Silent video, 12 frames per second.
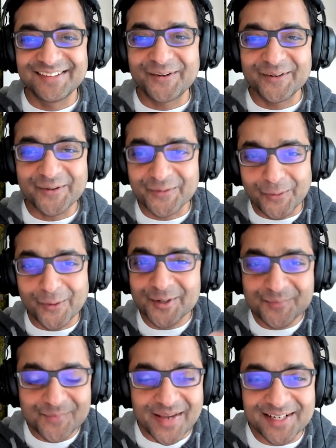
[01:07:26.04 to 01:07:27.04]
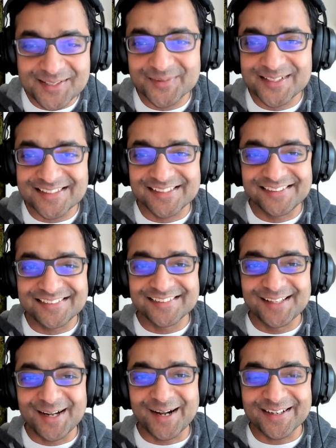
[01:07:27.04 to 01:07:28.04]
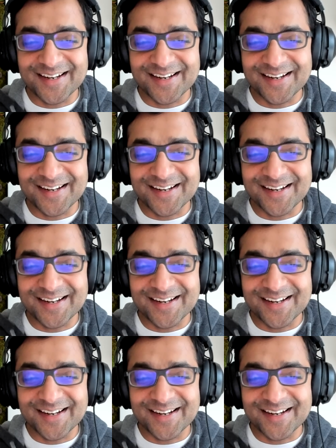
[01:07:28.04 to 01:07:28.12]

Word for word: or your org management skills are